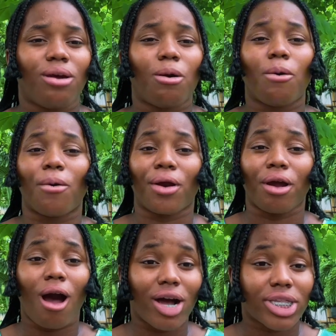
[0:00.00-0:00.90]
are
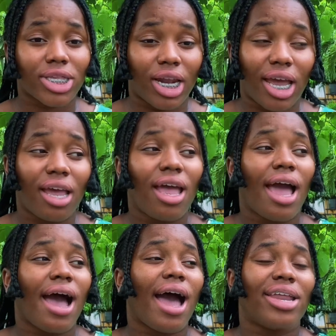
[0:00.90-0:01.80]
costly
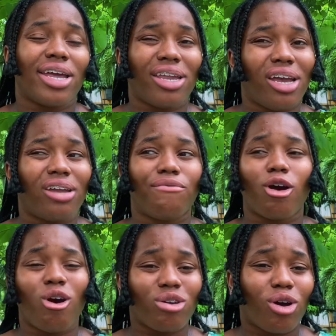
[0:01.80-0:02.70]
and you need to
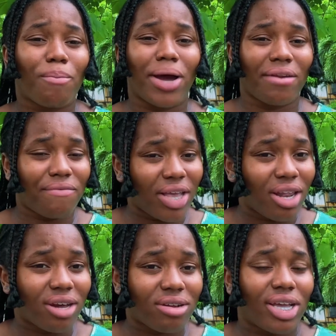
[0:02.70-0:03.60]
cut down on the fee.
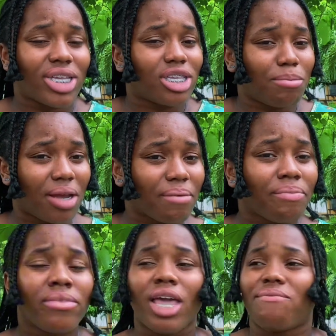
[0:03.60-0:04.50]
Look, you see me?
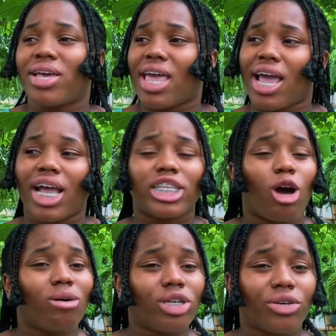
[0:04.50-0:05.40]
If you can get
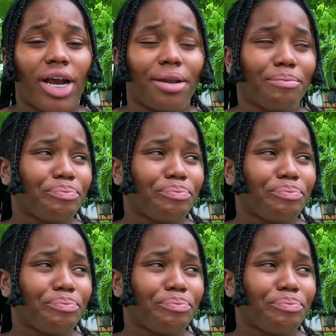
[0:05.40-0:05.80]
100